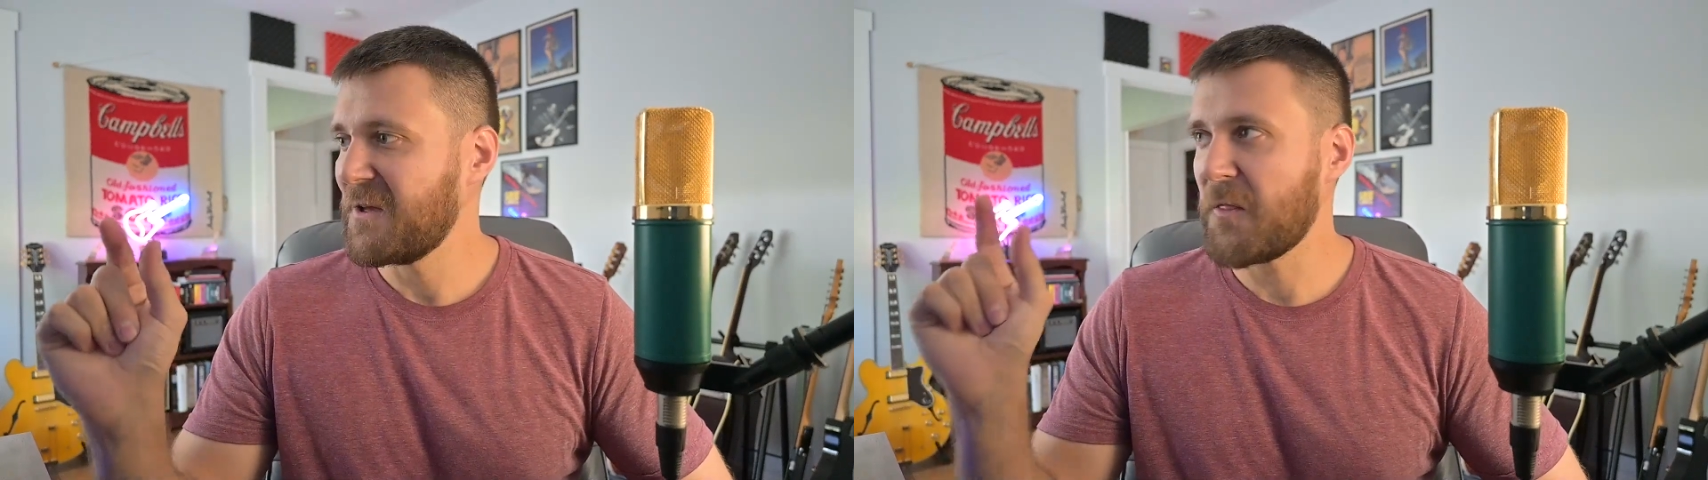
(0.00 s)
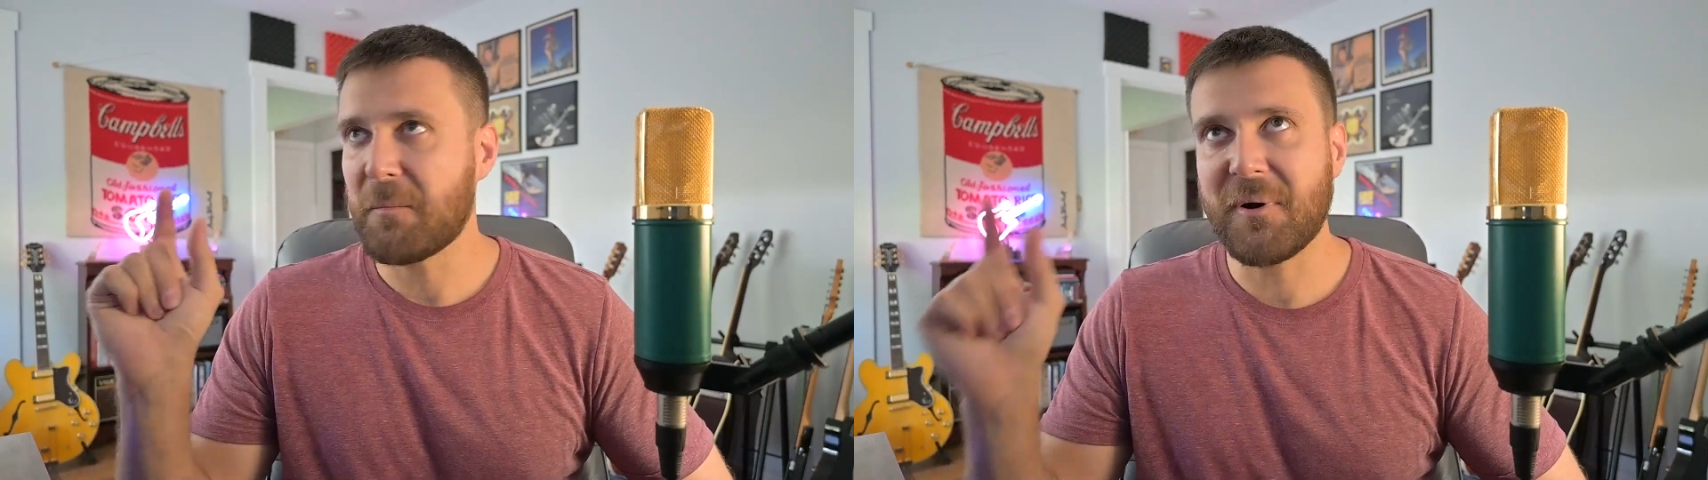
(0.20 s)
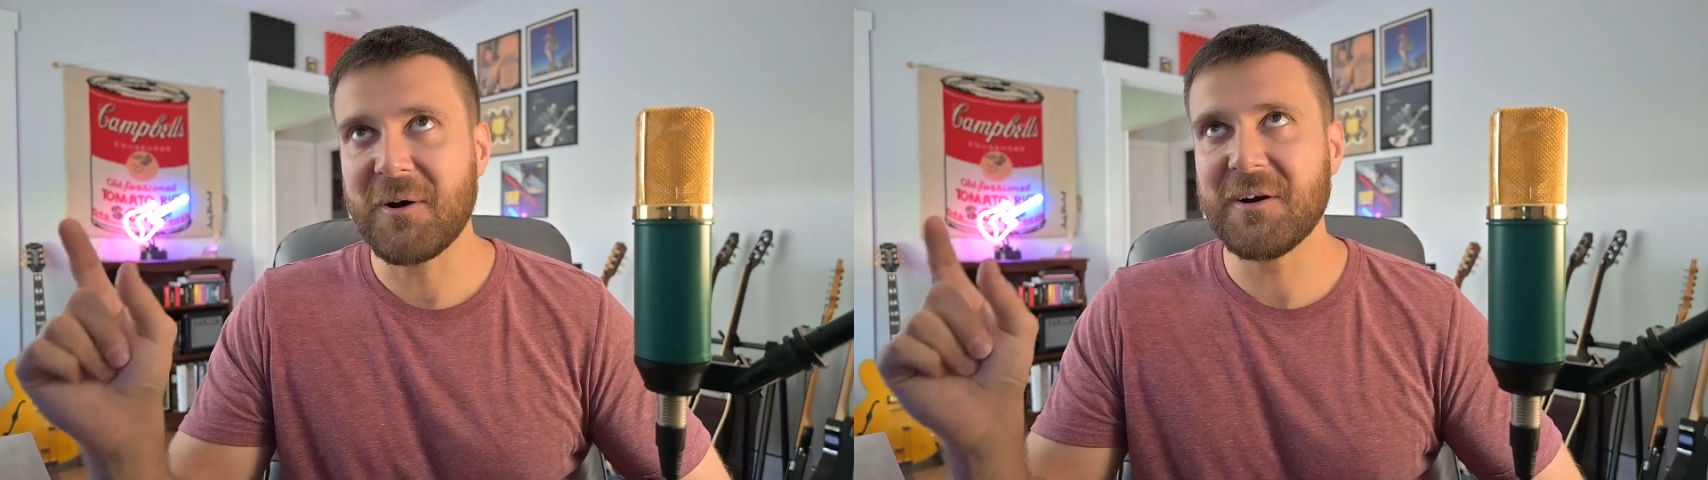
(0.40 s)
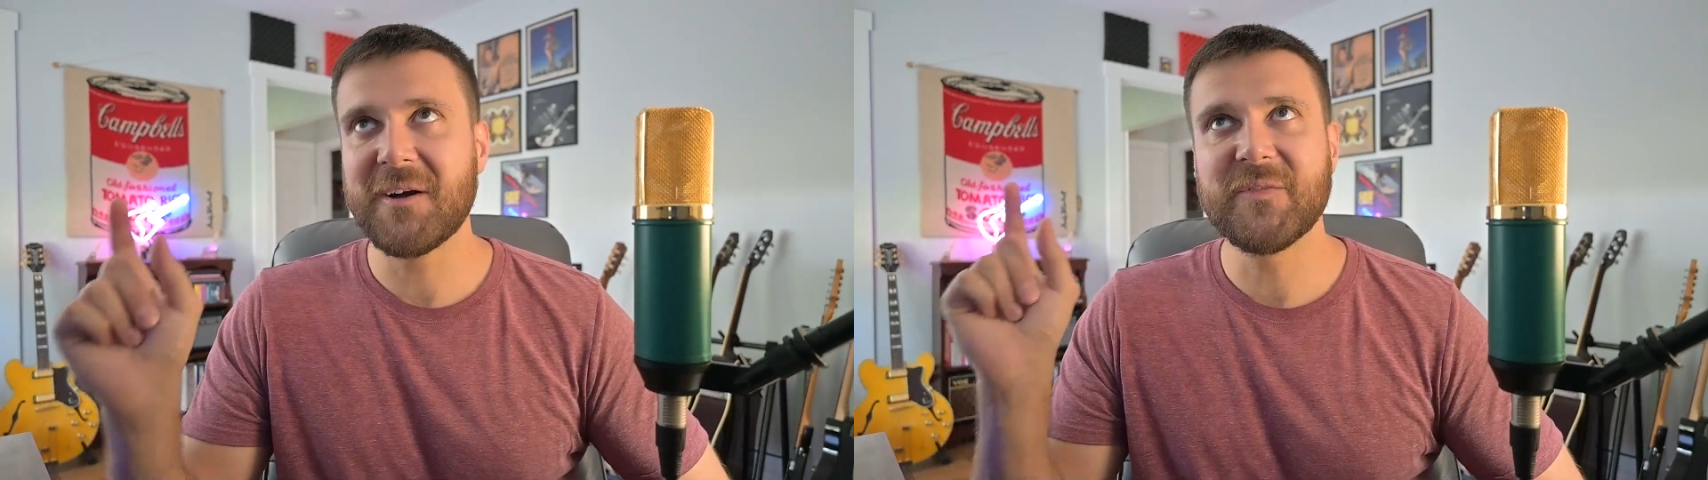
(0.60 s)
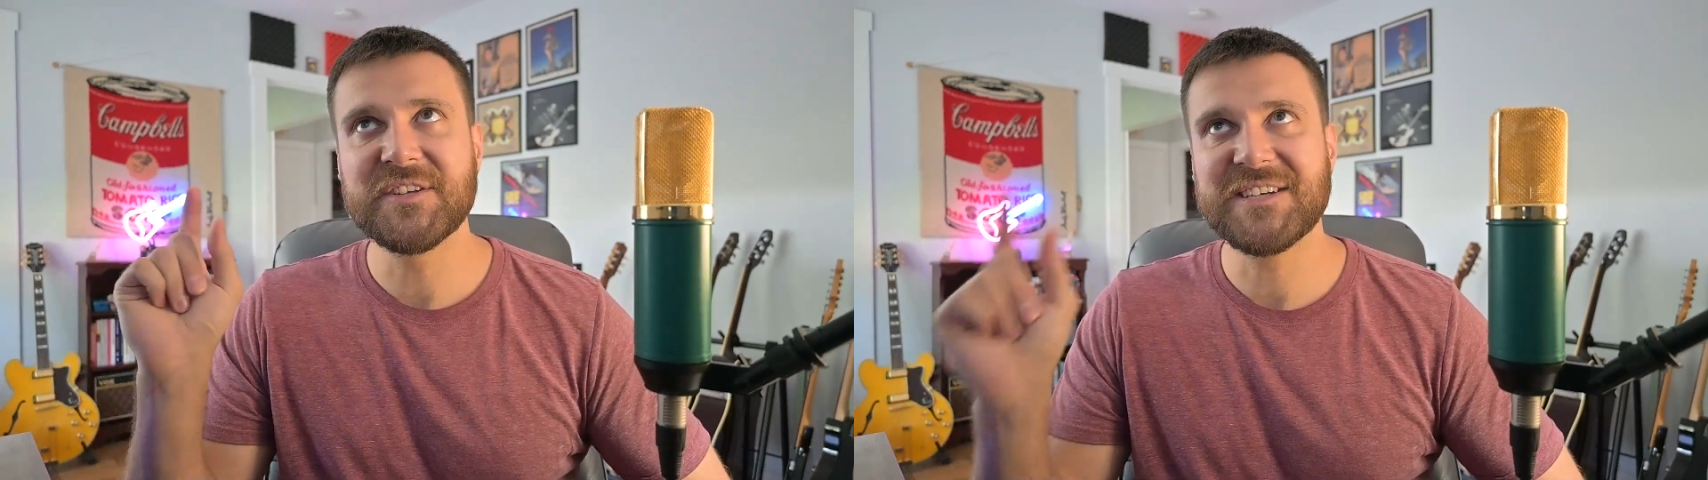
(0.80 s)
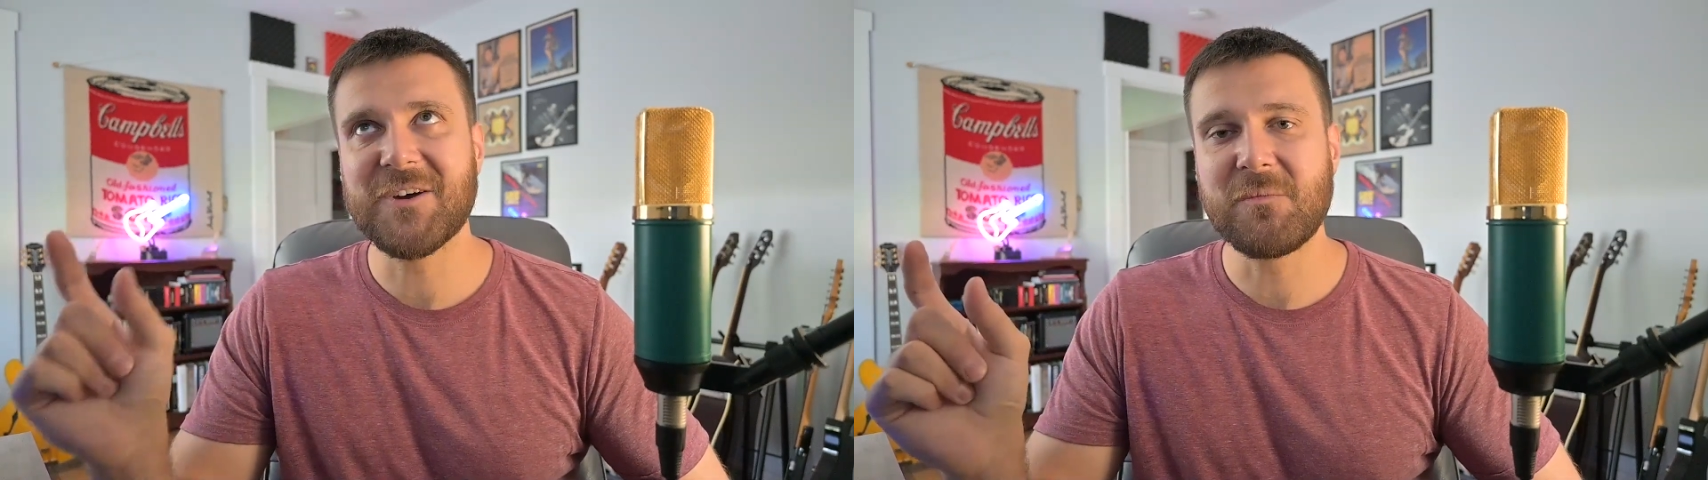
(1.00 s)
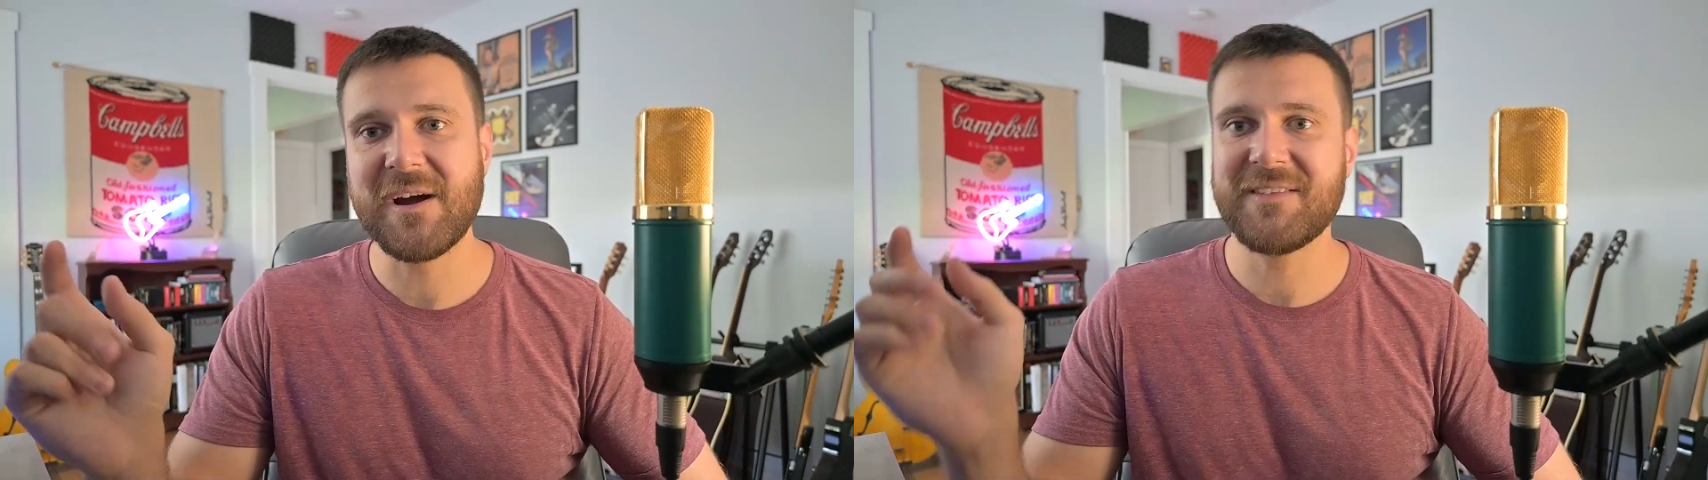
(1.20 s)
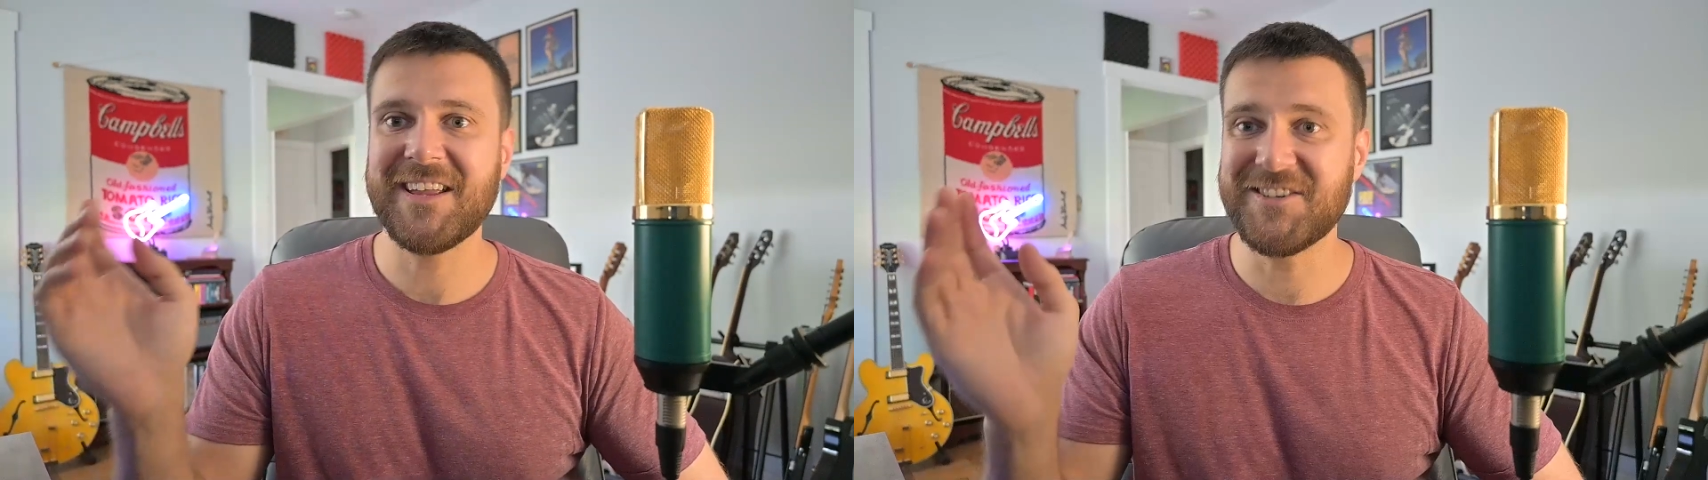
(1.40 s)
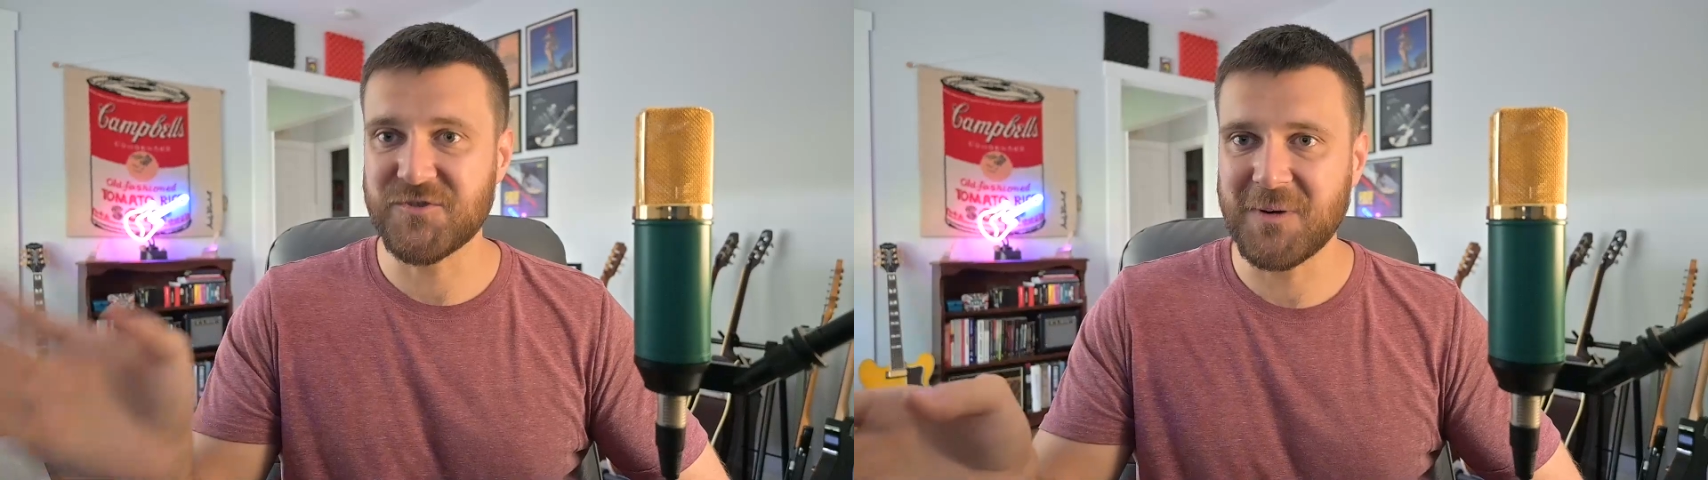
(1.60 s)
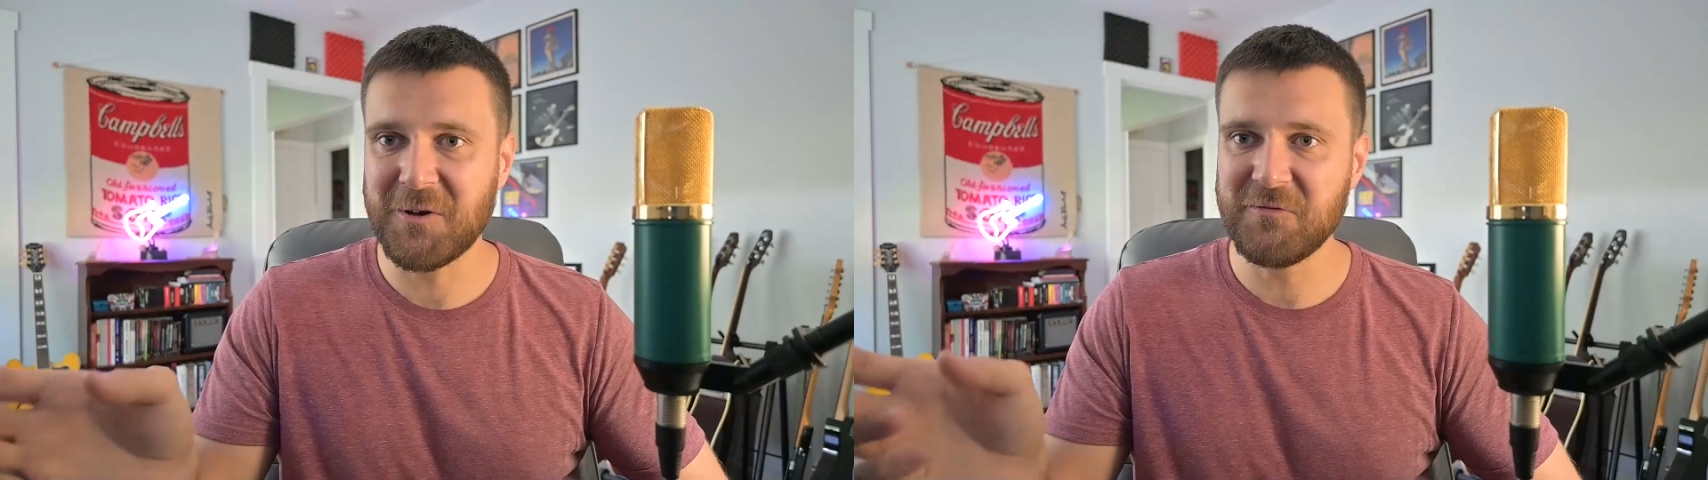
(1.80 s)
the part of the soundbite that
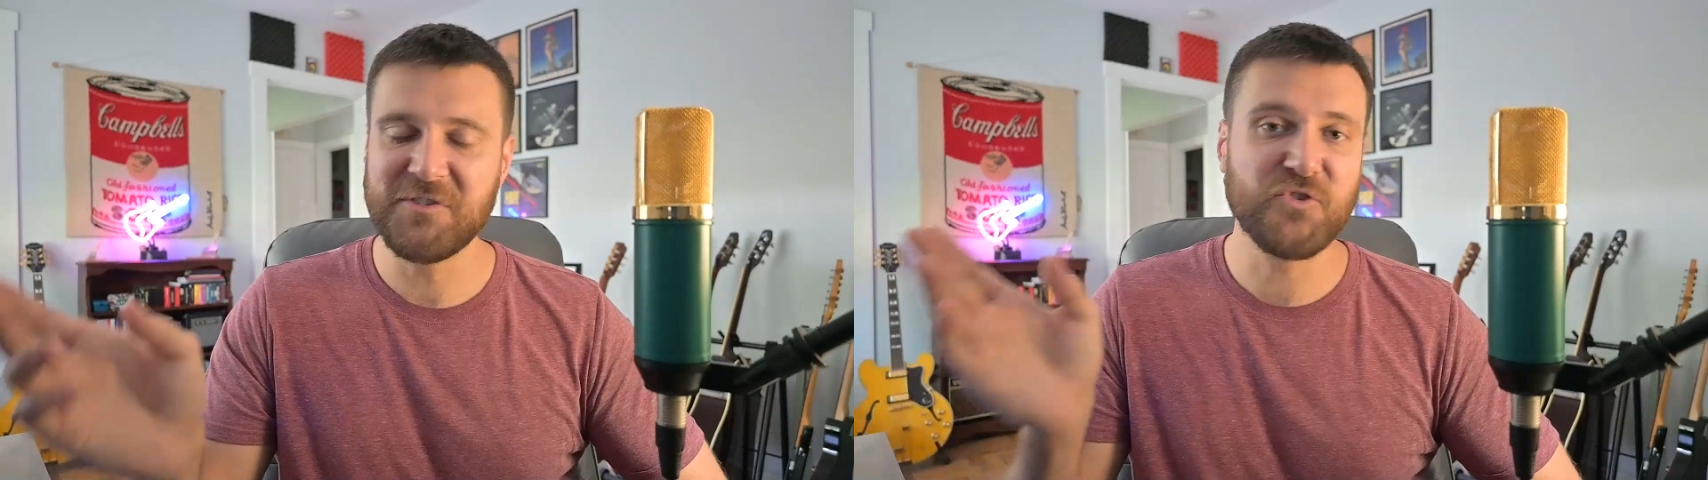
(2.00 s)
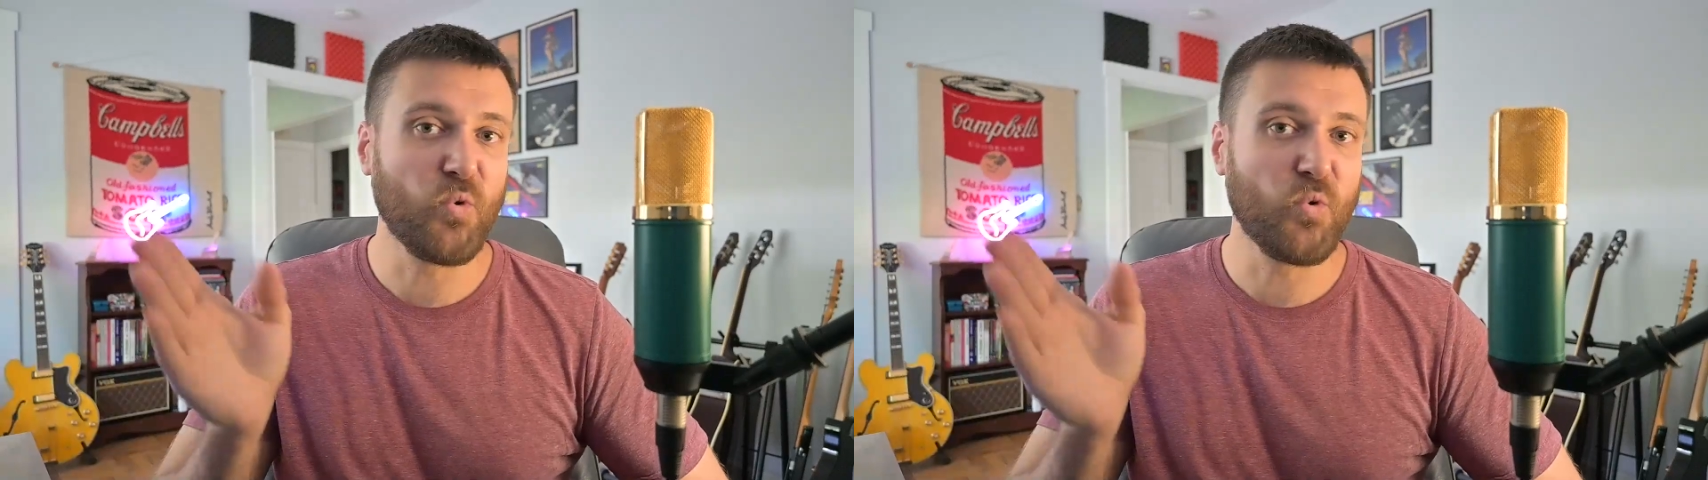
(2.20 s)
is relevant